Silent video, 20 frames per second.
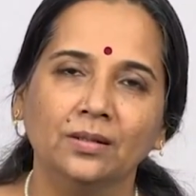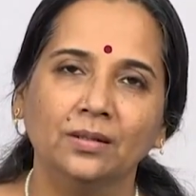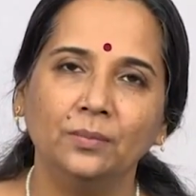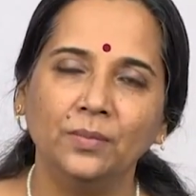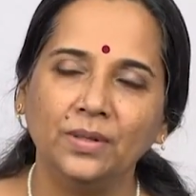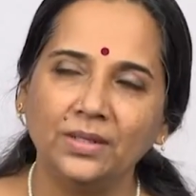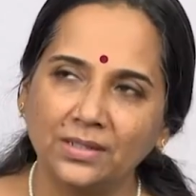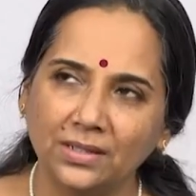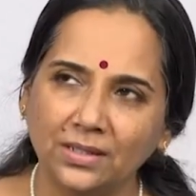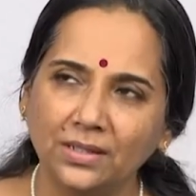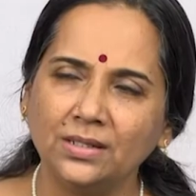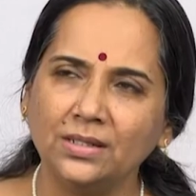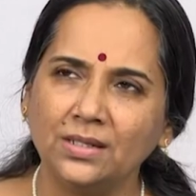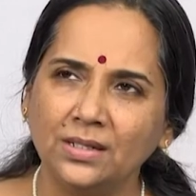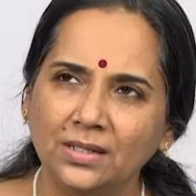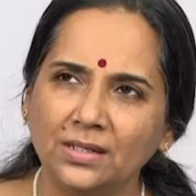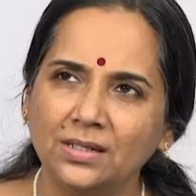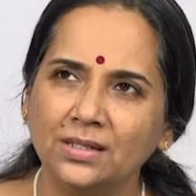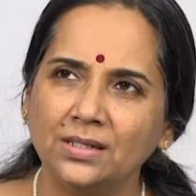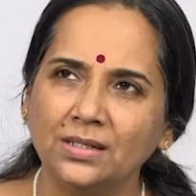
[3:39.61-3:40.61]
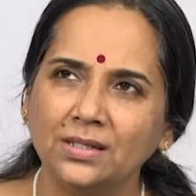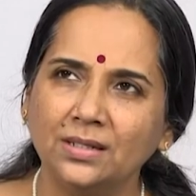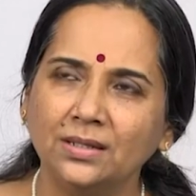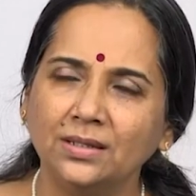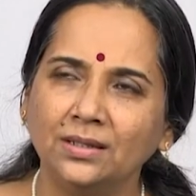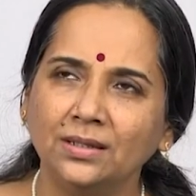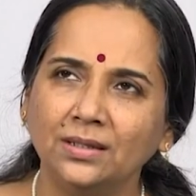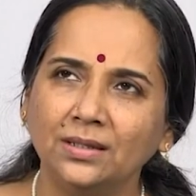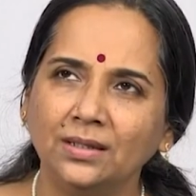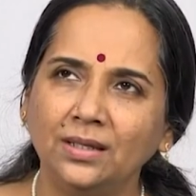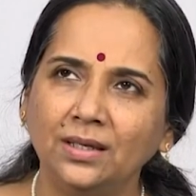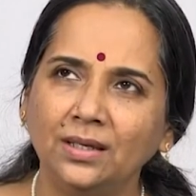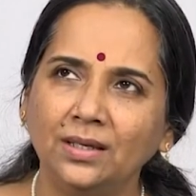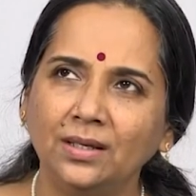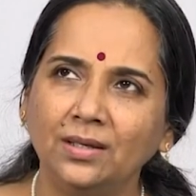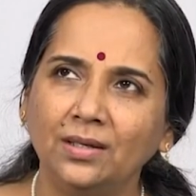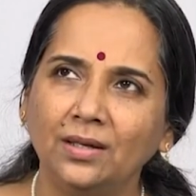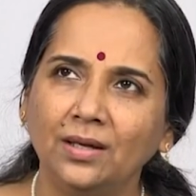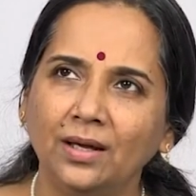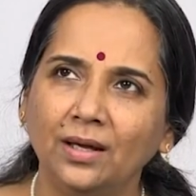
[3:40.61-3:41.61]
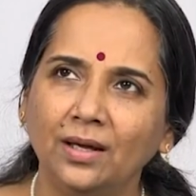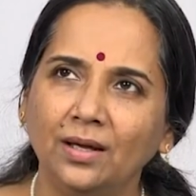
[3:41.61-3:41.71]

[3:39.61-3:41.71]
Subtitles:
But the